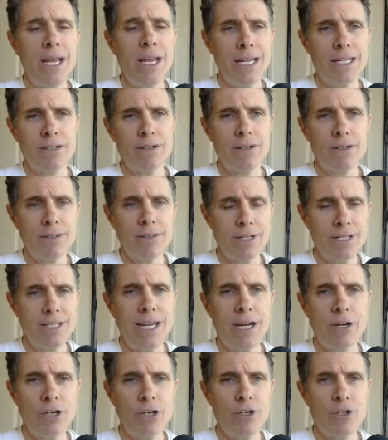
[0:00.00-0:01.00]
It's literally
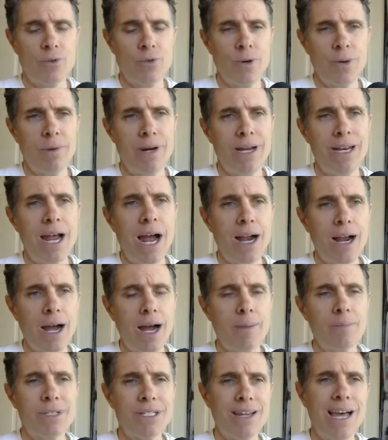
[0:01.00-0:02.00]

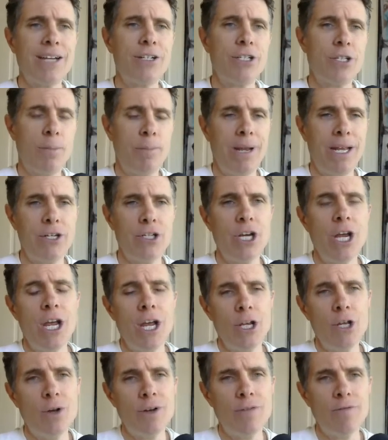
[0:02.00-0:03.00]
sellingyourscreenplay.com slash the pinch.
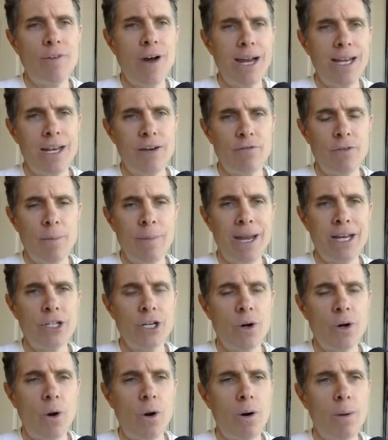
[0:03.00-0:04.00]
You can find
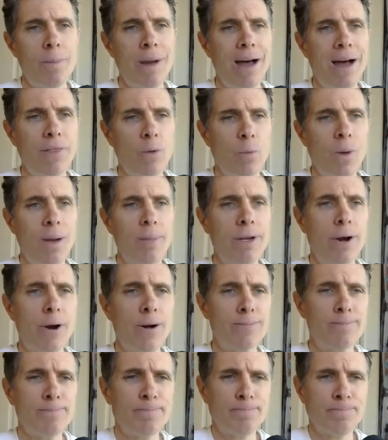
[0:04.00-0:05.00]
information all about the
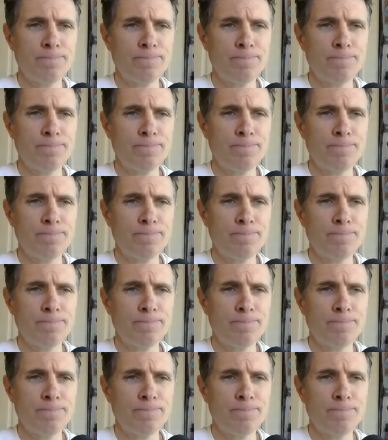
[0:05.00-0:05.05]
webinar.